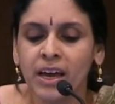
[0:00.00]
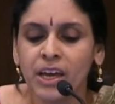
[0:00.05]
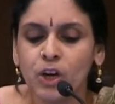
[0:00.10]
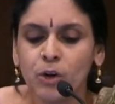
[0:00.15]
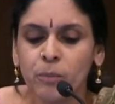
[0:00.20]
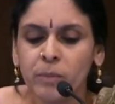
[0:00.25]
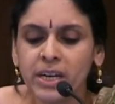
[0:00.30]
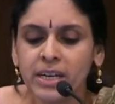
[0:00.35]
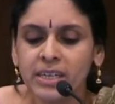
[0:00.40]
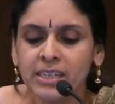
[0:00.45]

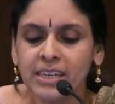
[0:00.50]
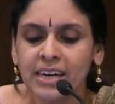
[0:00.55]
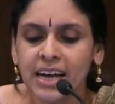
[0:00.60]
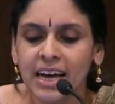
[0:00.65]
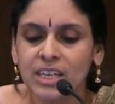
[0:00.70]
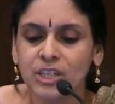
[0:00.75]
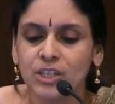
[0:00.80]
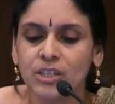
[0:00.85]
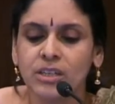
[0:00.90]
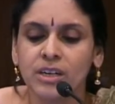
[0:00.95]
Human
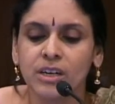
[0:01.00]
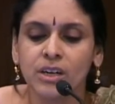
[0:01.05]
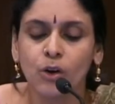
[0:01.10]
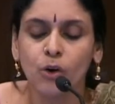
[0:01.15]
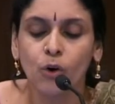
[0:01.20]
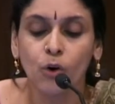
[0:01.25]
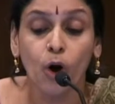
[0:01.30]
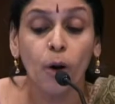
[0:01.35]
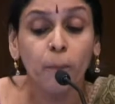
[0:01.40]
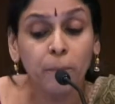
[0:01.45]
interaction and
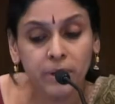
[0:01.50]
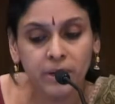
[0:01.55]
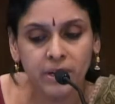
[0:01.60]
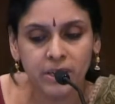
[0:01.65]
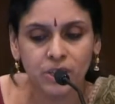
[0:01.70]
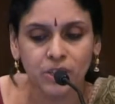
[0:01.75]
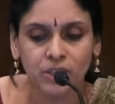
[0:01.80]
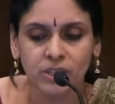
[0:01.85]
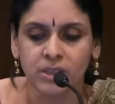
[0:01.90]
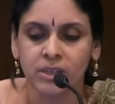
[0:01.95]

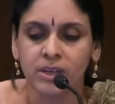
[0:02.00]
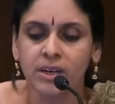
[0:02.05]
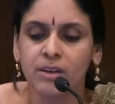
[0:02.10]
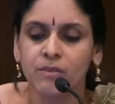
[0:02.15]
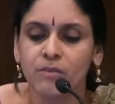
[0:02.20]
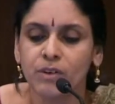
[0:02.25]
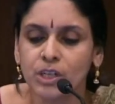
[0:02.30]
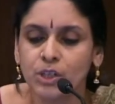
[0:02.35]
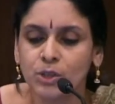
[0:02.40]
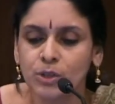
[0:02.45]
cooperation
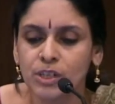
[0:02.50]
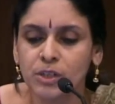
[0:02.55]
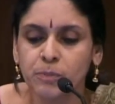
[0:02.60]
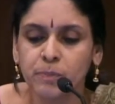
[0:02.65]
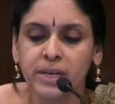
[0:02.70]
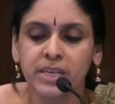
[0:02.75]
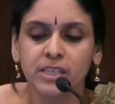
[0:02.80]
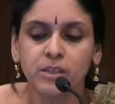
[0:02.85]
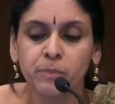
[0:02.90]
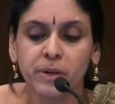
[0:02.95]
in virtual
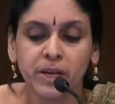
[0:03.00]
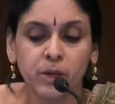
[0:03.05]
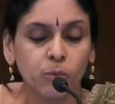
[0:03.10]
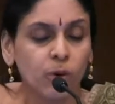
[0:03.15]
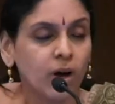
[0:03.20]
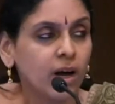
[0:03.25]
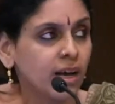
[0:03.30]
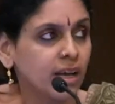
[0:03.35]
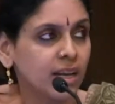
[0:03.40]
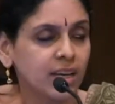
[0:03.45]
space,
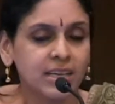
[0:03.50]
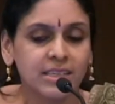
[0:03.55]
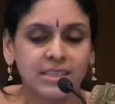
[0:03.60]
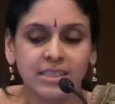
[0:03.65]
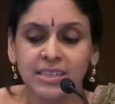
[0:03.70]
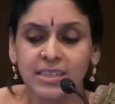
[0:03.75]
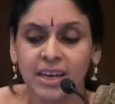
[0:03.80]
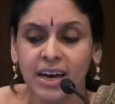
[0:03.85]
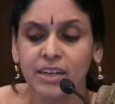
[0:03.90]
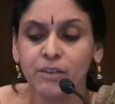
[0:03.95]
meanwhile,
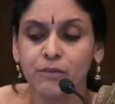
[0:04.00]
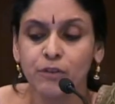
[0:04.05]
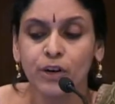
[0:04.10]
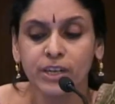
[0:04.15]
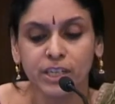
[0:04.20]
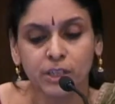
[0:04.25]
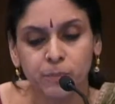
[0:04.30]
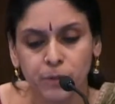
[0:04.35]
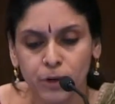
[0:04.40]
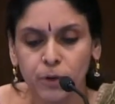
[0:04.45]
is a site
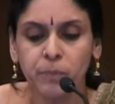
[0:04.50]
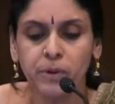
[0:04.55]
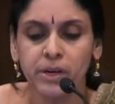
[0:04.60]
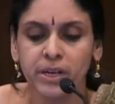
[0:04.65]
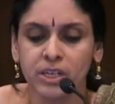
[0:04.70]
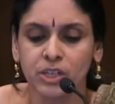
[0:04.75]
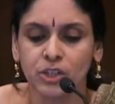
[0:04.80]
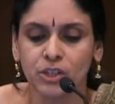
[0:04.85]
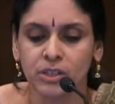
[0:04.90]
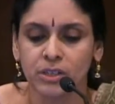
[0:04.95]
for
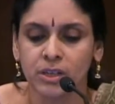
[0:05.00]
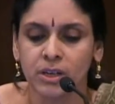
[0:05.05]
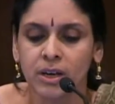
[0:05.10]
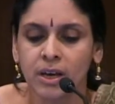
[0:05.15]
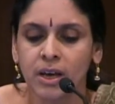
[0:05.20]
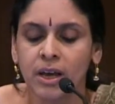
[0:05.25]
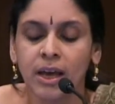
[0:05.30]
expropriation.